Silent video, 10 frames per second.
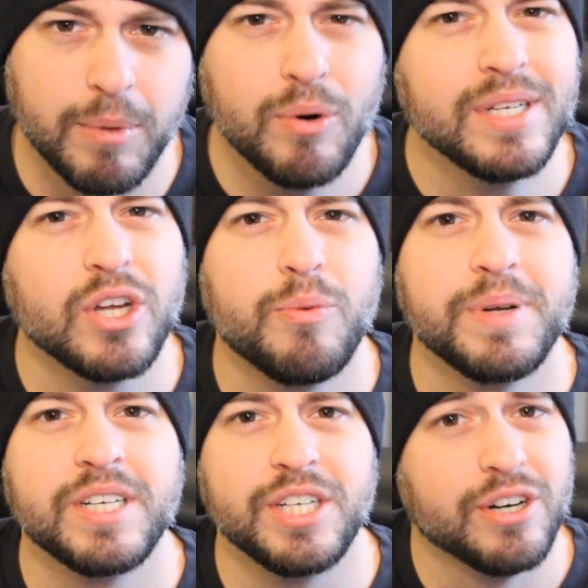I'm always
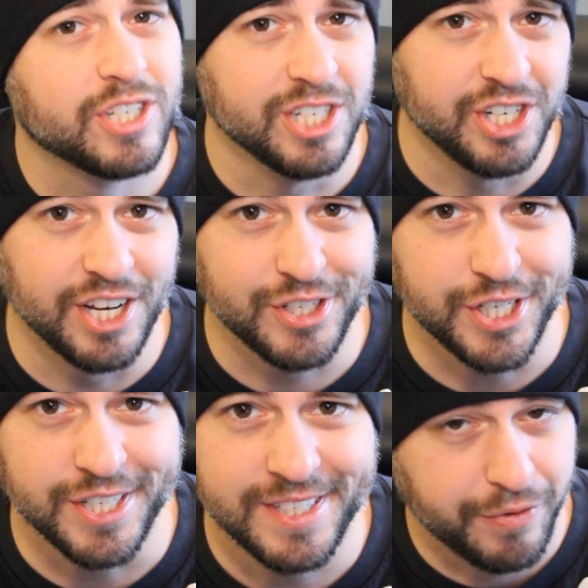open to your suggestions.